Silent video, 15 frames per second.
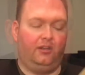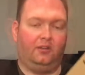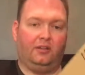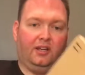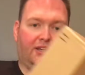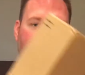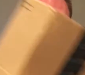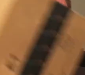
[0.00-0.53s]

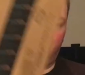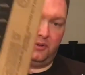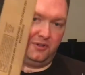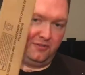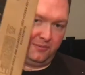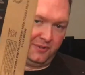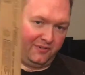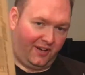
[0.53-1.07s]
Okay, so
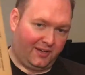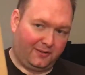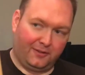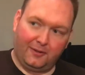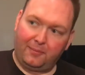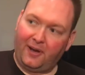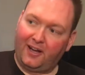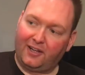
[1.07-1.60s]
we've had
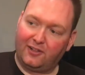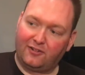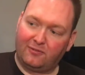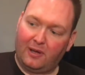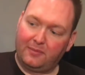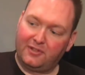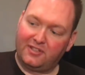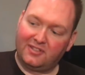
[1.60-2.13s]
the package from
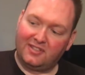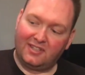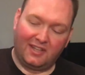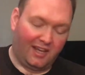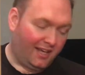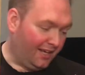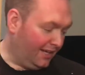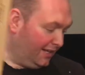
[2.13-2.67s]
Amazon
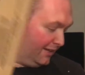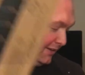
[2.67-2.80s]
today.